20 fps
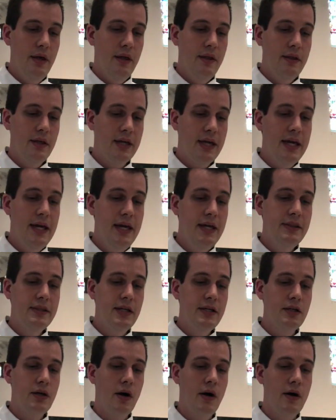the king
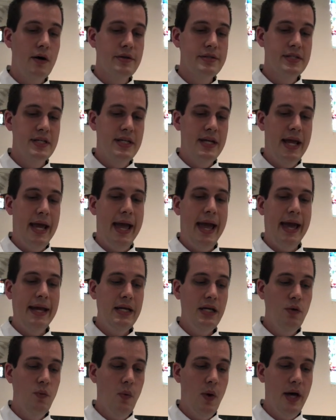then calls in
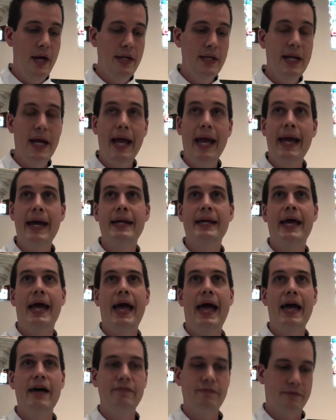anyone and
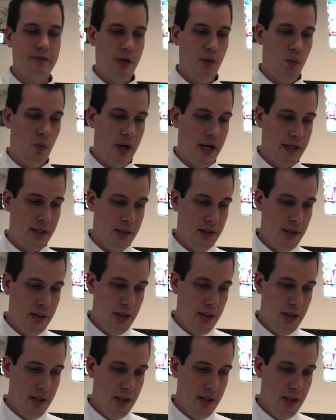everyone